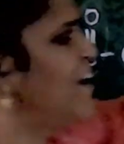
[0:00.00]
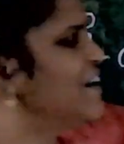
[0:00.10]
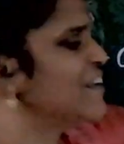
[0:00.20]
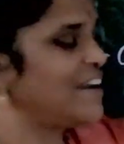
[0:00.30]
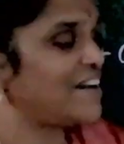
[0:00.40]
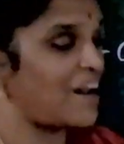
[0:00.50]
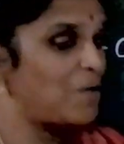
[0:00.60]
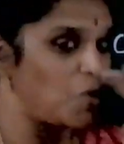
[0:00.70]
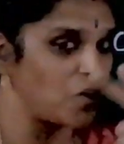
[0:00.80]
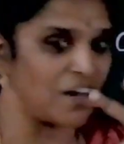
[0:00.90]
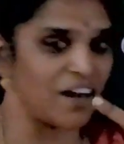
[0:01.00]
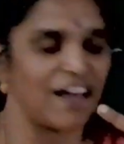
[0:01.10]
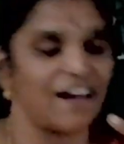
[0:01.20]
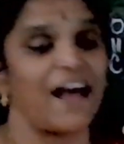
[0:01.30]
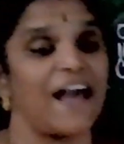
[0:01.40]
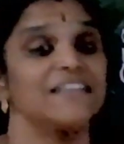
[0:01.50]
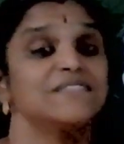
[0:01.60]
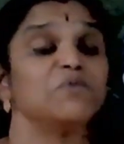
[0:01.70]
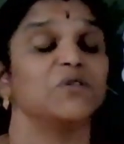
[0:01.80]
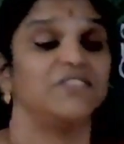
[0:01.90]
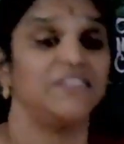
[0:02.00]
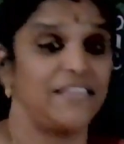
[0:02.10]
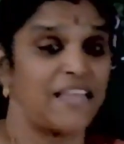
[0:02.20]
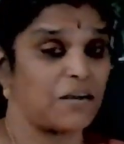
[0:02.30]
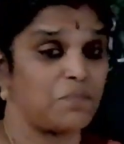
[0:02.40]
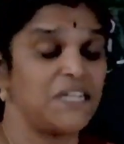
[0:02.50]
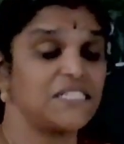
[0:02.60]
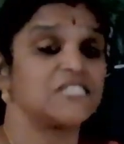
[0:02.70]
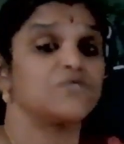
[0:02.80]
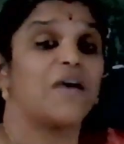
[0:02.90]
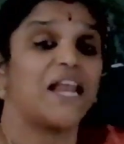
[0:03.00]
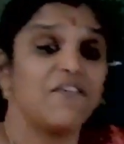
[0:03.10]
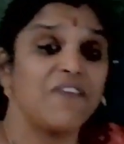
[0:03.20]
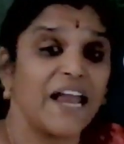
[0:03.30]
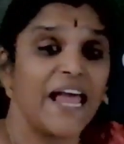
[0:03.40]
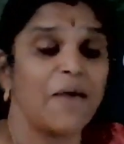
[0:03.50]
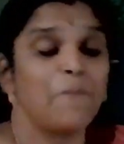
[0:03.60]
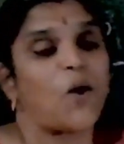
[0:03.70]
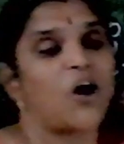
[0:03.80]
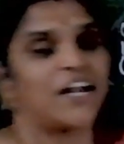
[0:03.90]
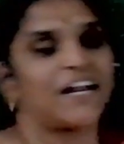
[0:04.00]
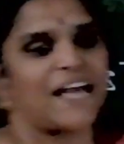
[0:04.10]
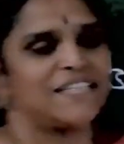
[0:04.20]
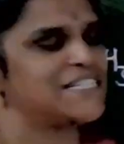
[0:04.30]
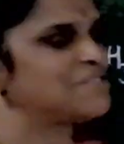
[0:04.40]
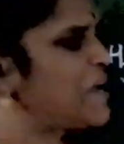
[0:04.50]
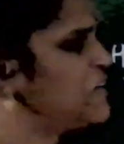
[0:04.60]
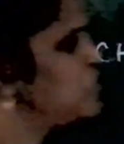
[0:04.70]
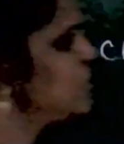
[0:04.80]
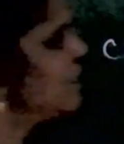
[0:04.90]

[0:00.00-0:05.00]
and ketal both are ice. That means it's very, very important. I just mentioned